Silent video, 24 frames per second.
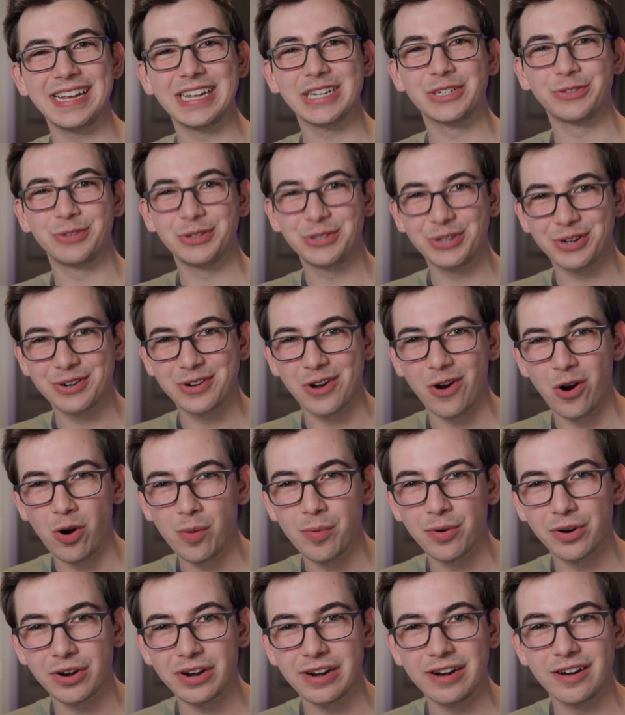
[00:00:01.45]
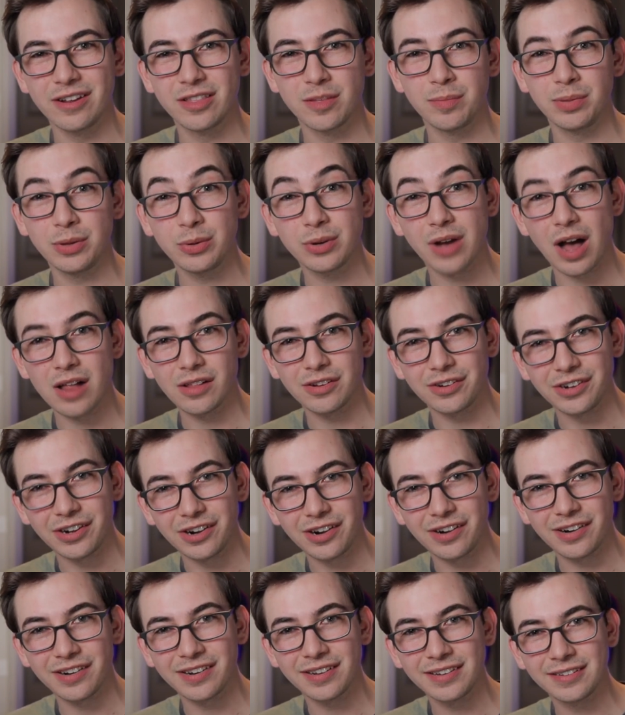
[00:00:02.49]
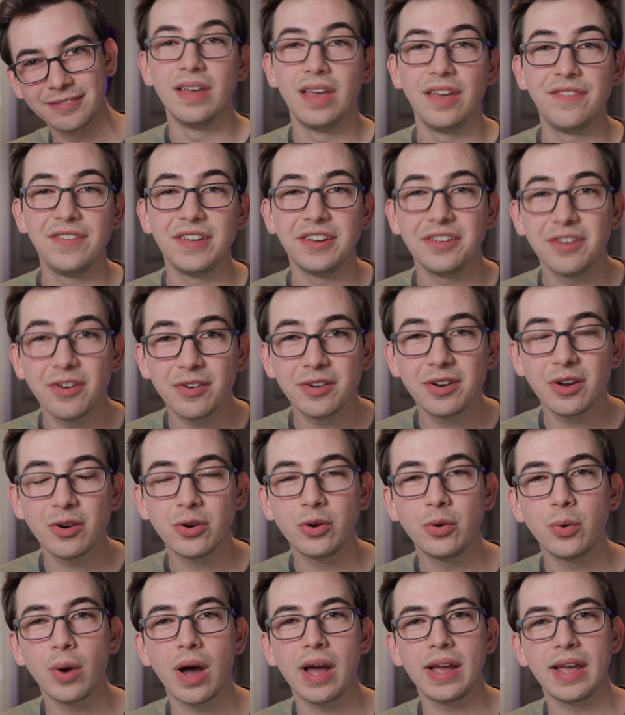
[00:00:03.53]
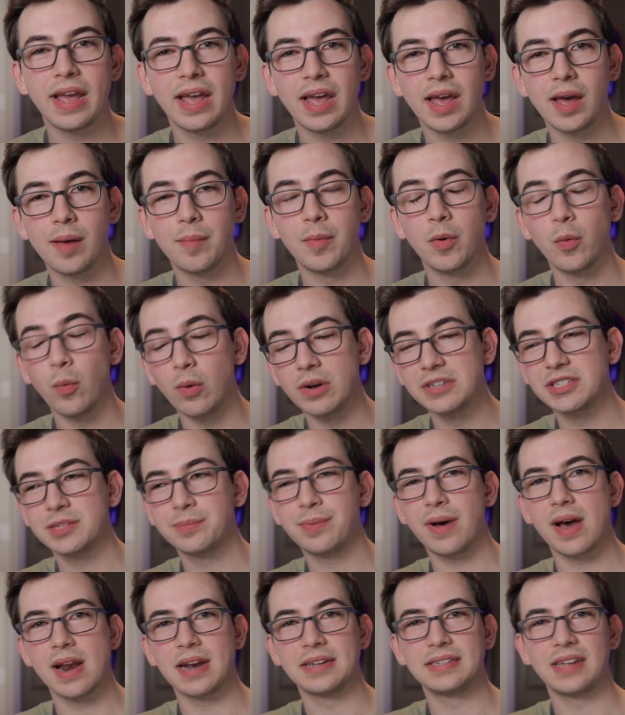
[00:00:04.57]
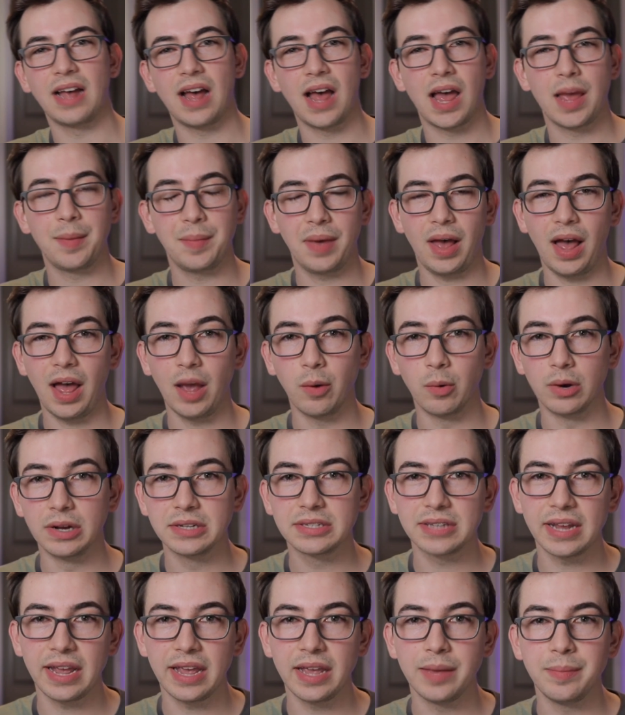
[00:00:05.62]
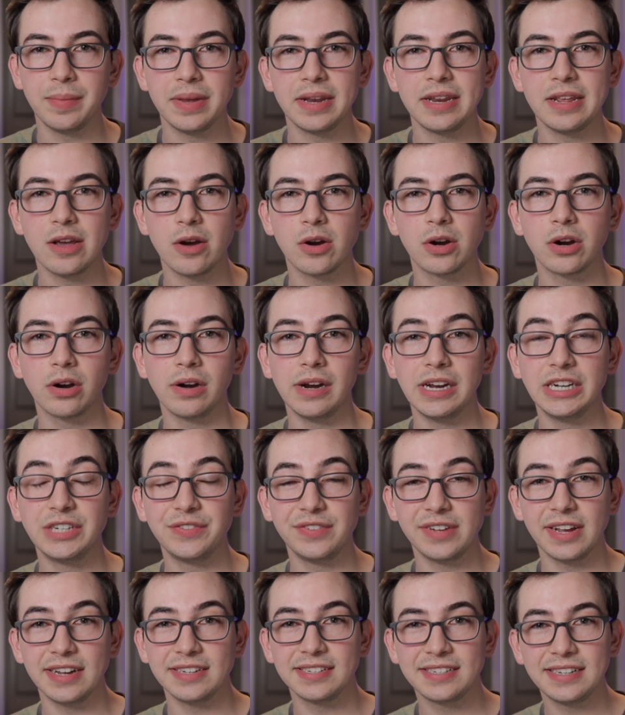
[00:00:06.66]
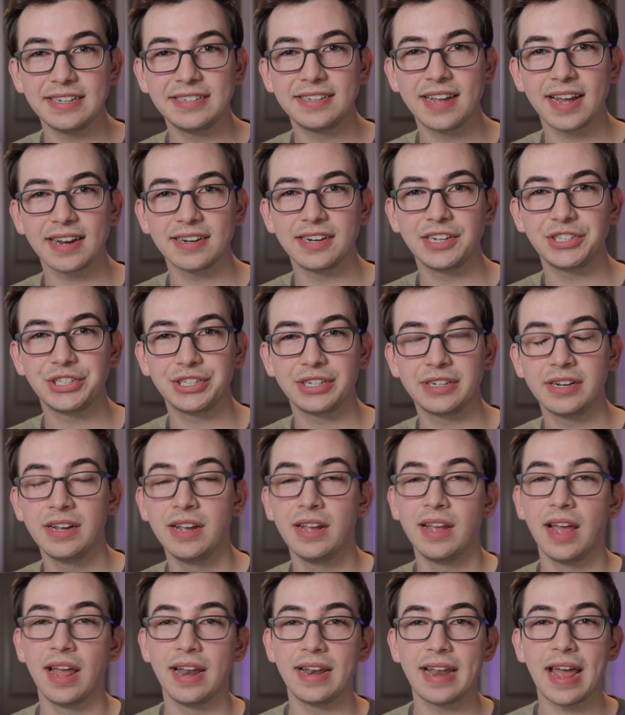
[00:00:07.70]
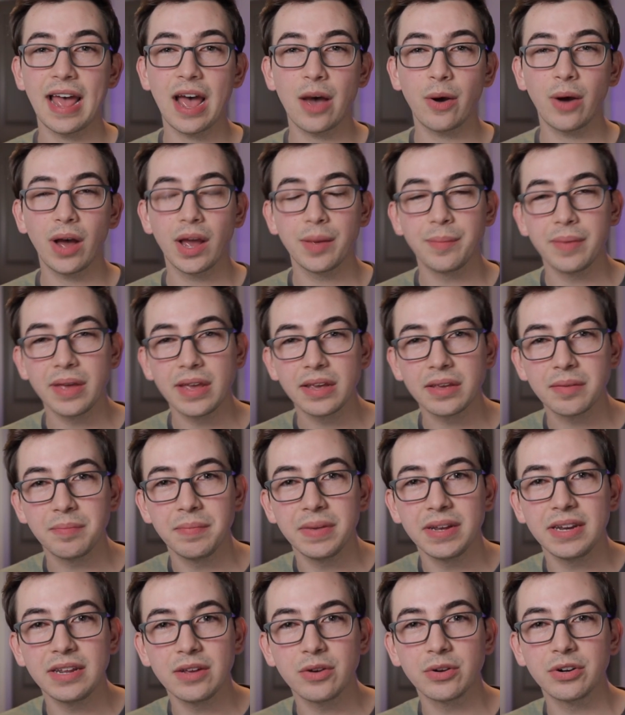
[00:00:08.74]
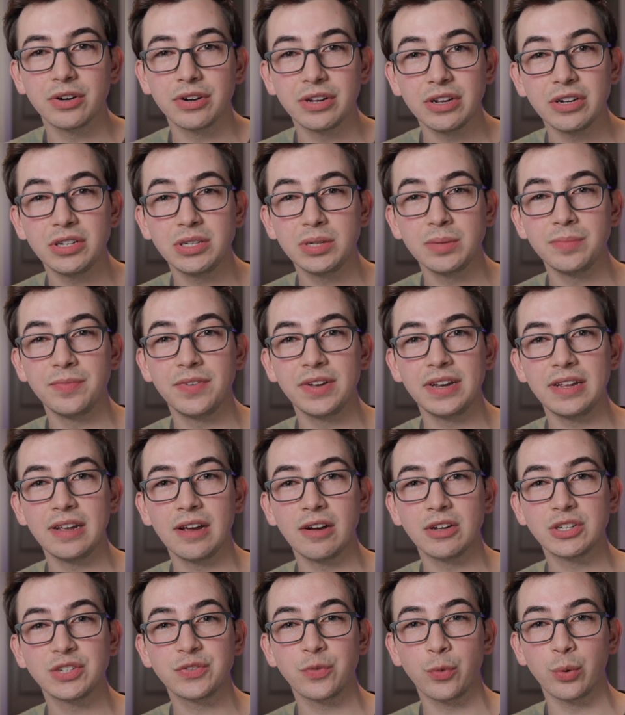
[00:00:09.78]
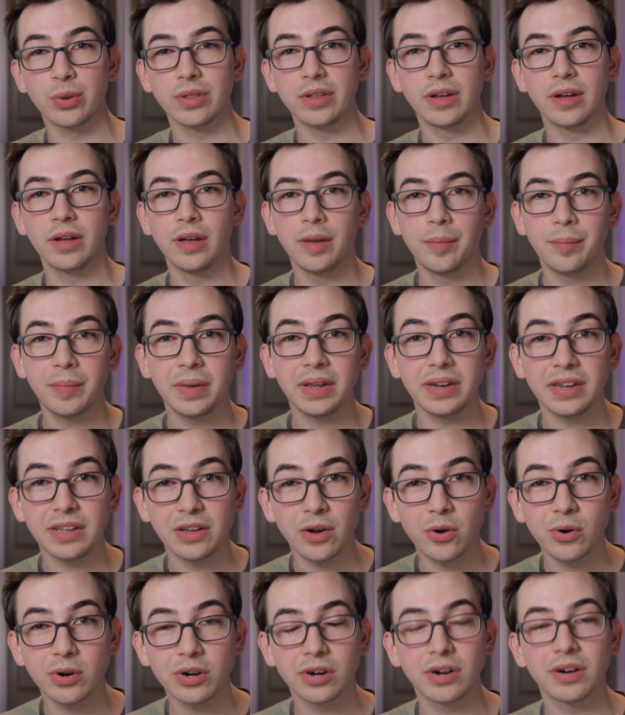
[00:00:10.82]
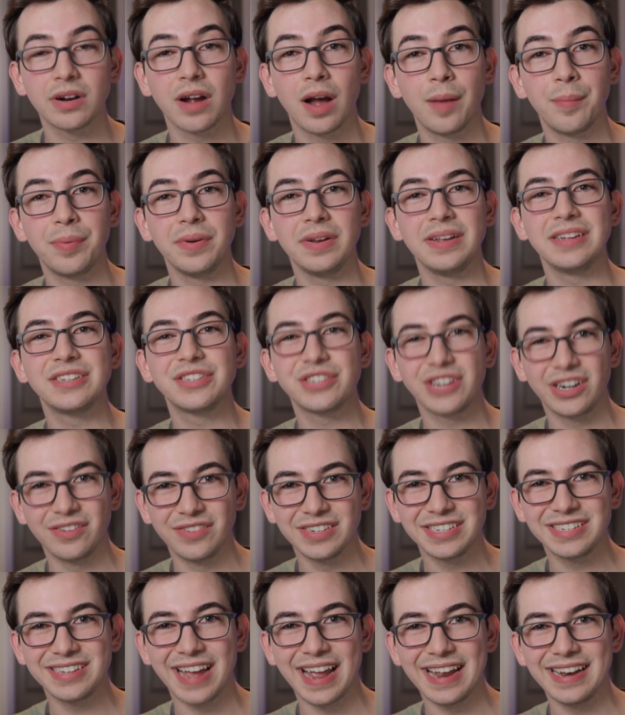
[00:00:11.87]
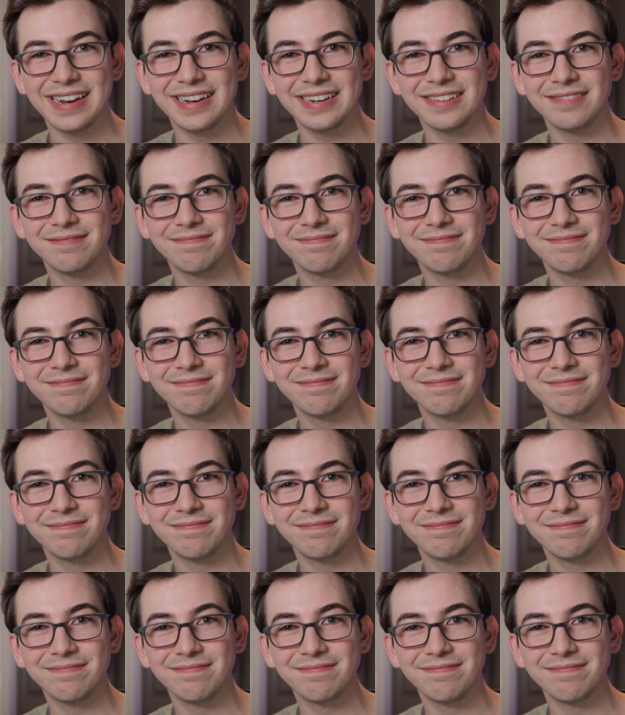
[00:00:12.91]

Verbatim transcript: It's Richard Kohberger here, the Blue Collar Nerd. If you don't know who I am, once upon a time I was a mediocre HVAC technician, and now I make mediocre YouTube videos for the very excellent company Service Titan.